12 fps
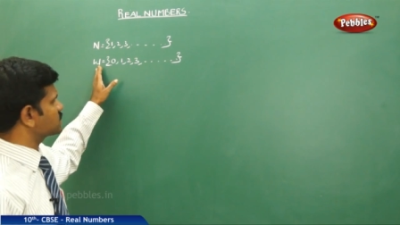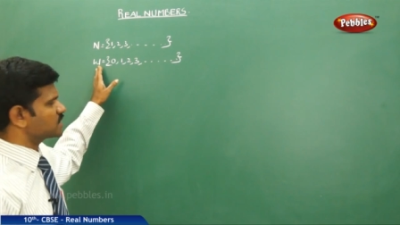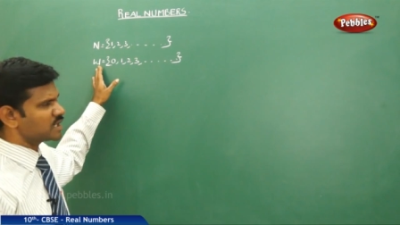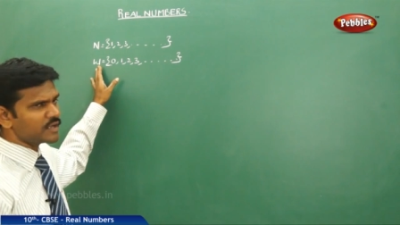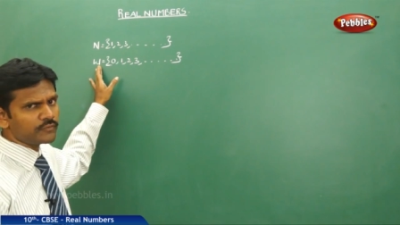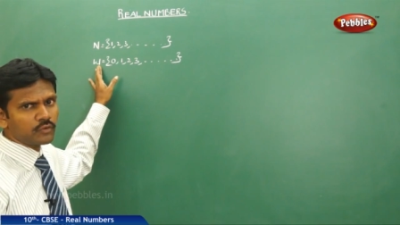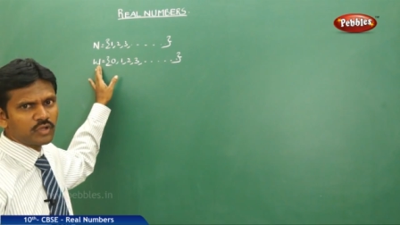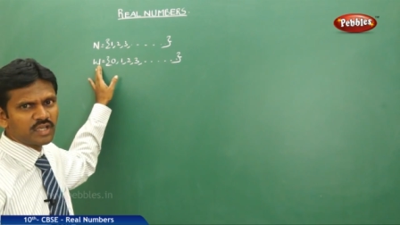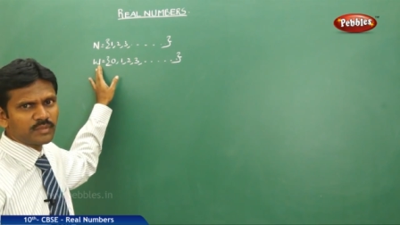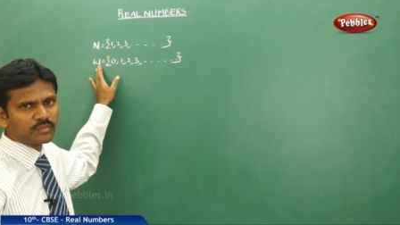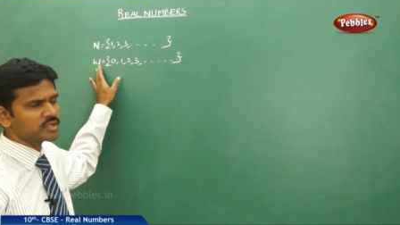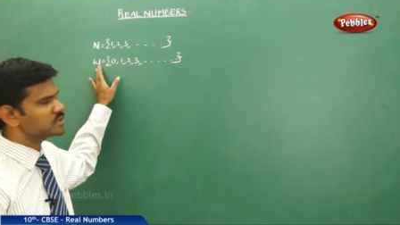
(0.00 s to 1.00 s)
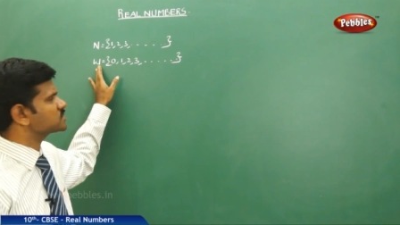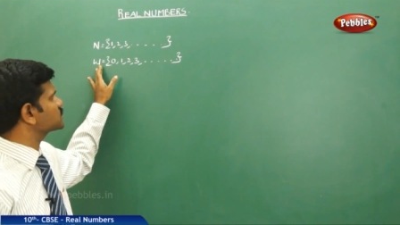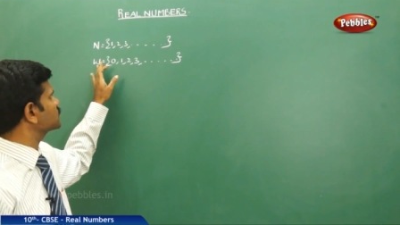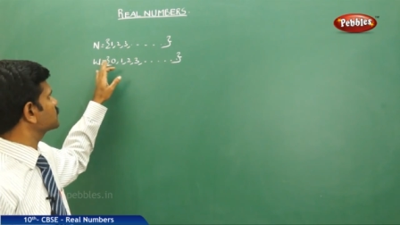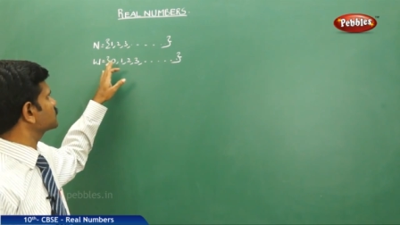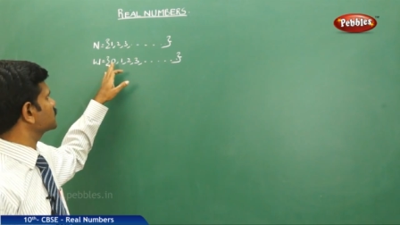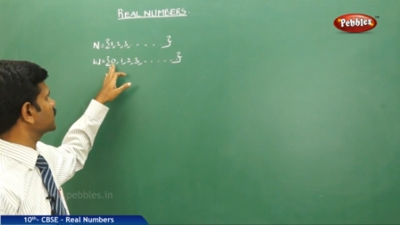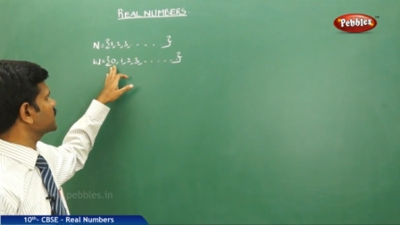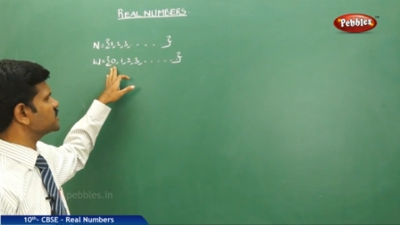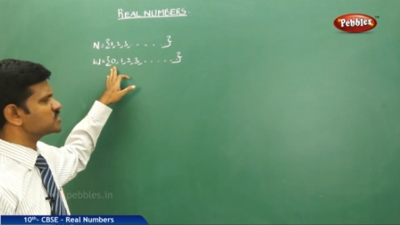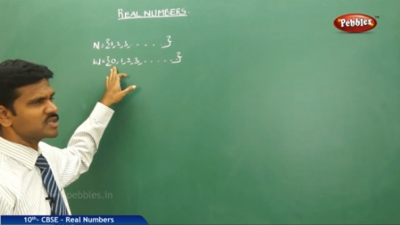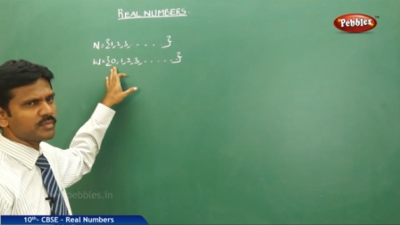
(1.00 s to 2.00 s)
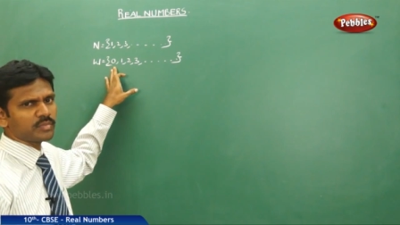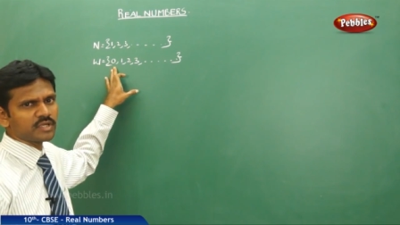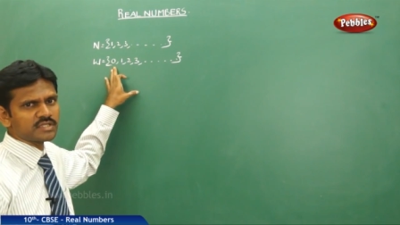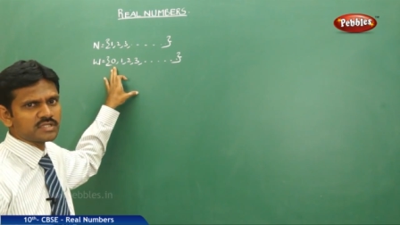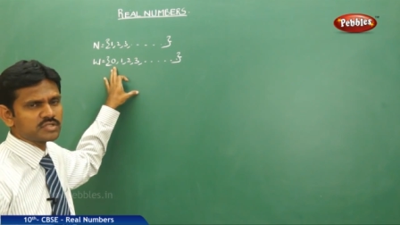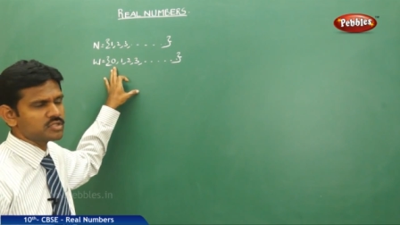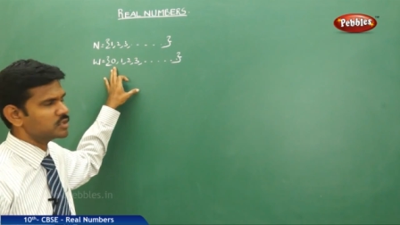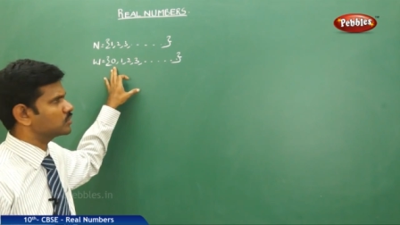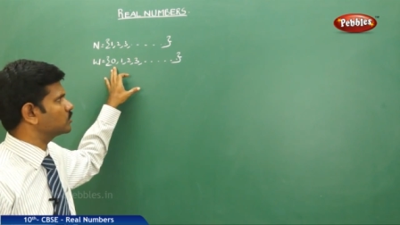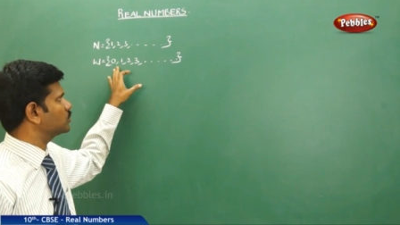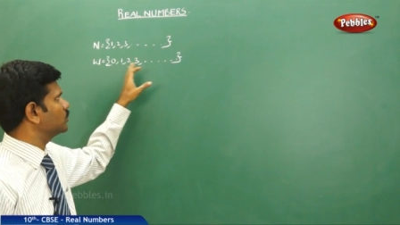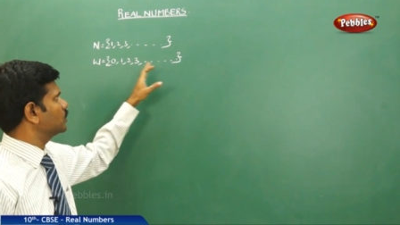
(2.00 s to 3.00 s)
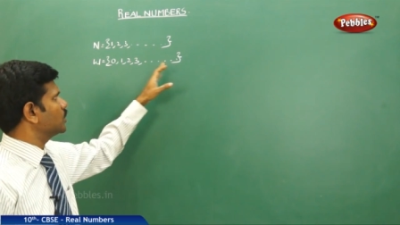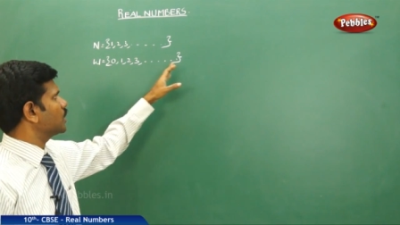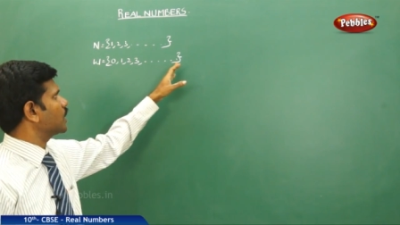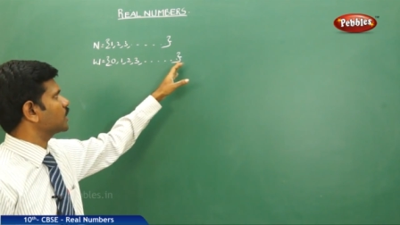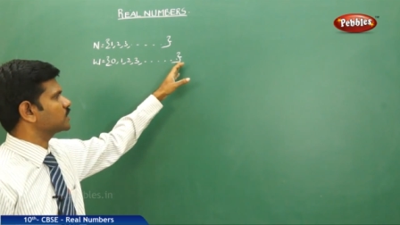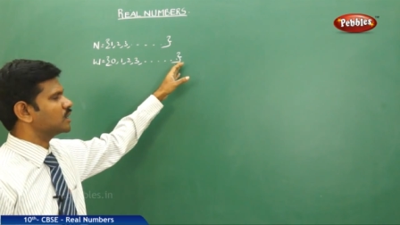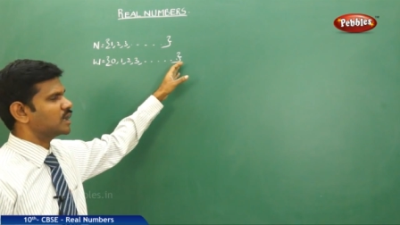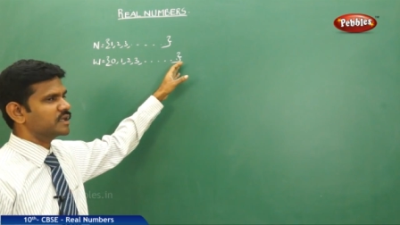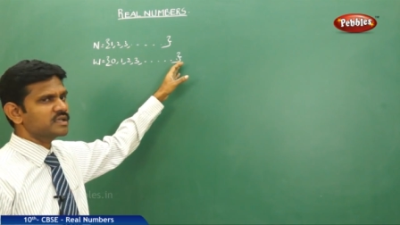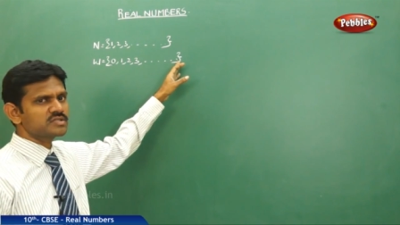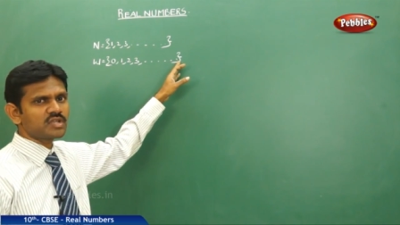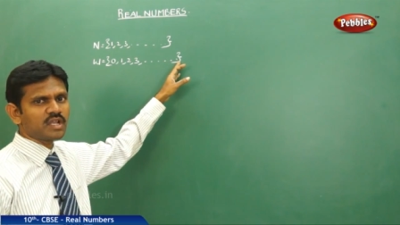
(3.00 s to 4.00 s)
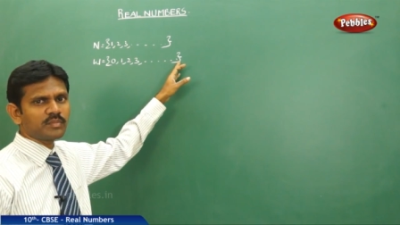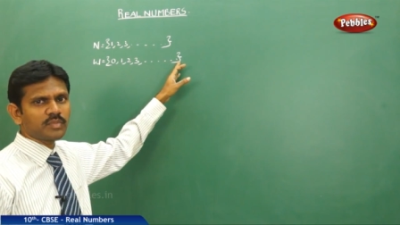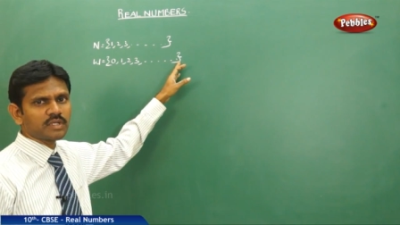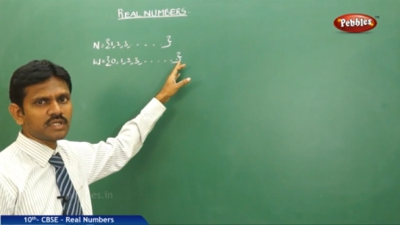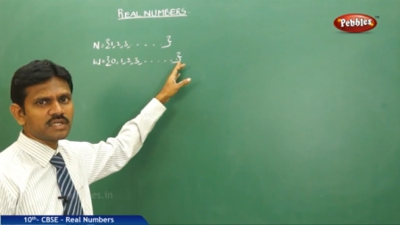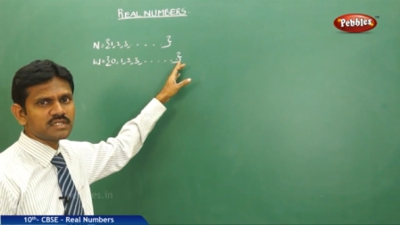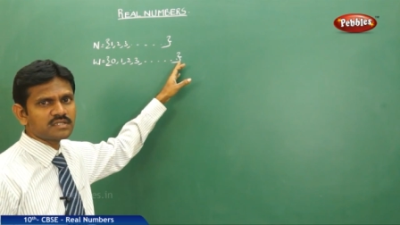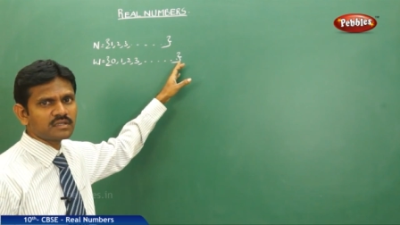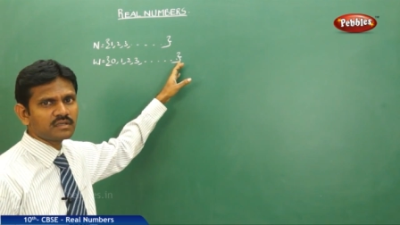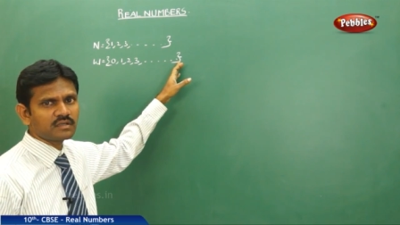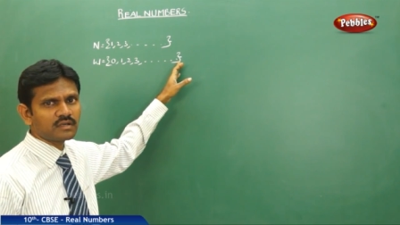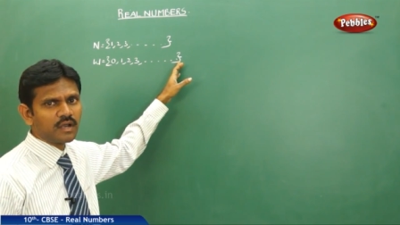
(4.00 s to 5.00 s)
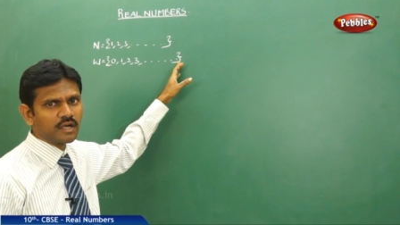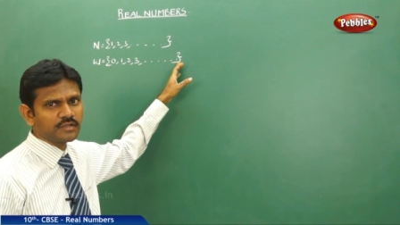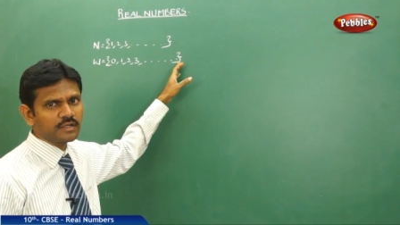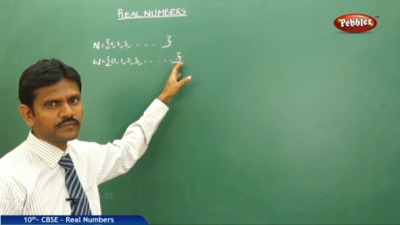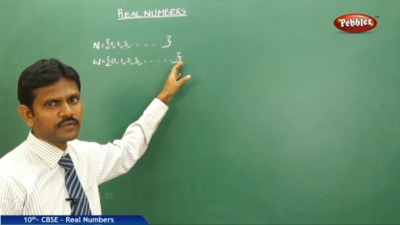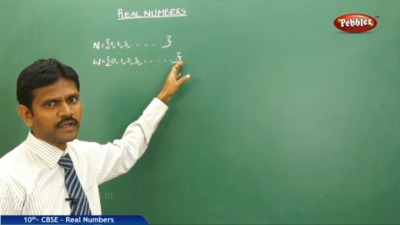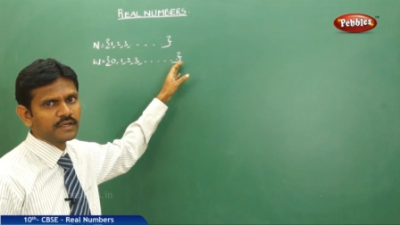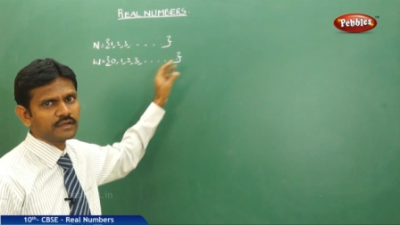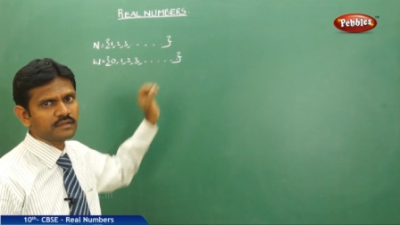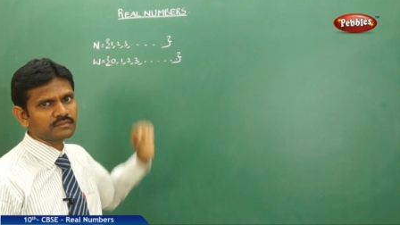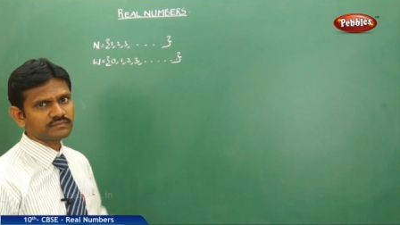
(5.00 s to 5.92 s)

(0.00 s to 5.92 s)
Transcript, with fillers: set of whole numbers the least number is a 0 and the highest number is not defined.